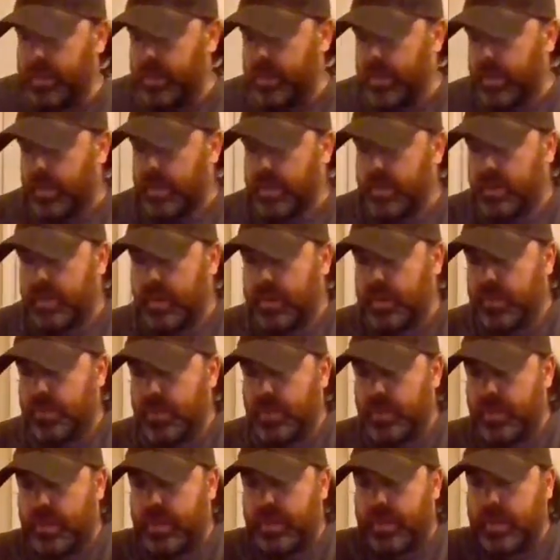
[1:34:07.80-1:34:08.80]
Yeah, I
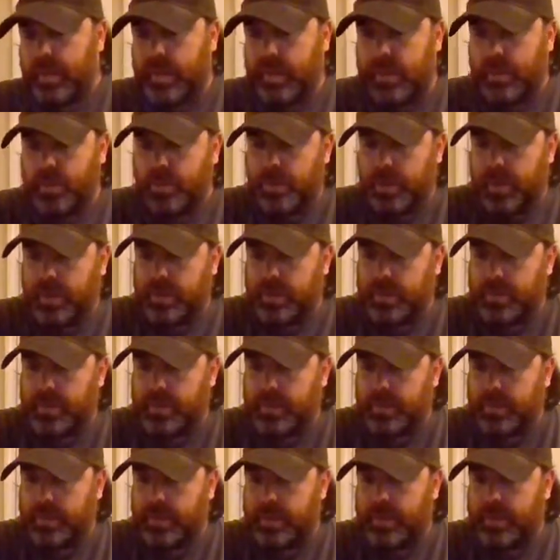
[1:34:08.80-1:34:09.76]
never look at a color wheel.